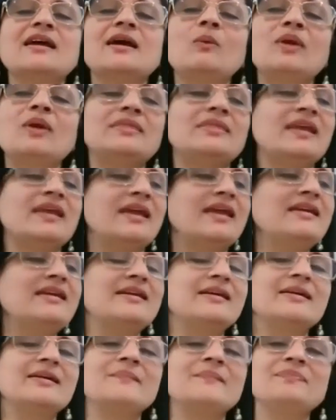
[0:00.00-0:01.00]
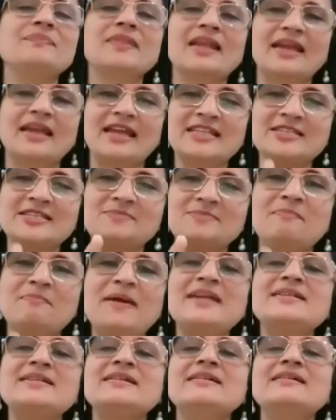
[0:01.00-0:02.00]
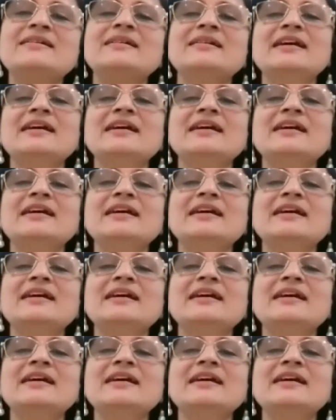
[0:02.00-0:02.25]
we think it's better